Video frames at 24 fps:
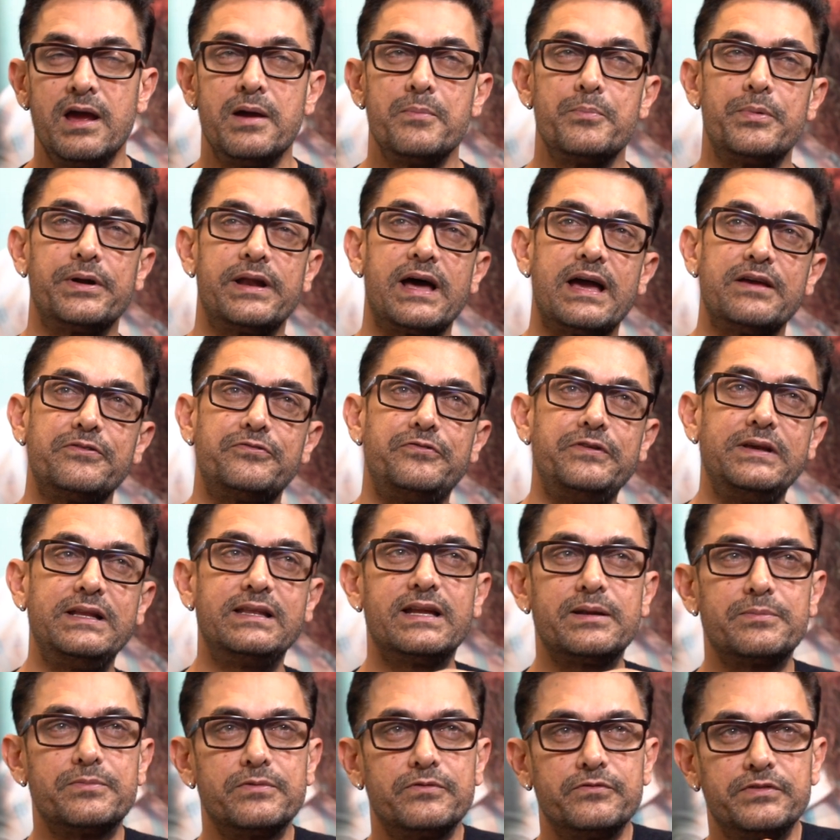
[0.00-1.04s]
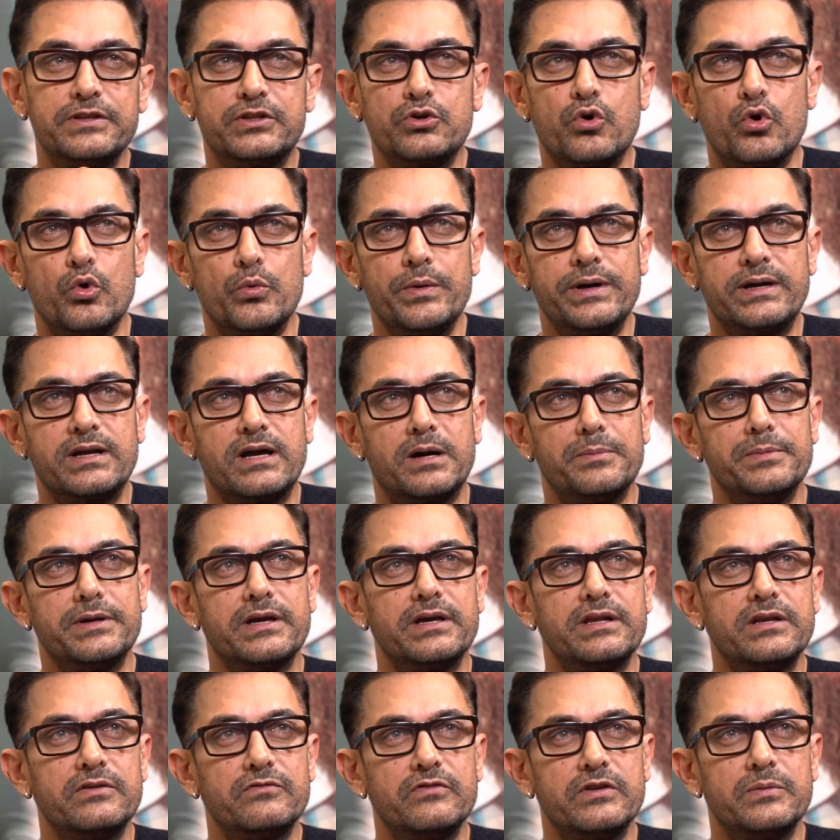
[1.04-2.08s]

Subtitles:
But I feel that with COVID coming in,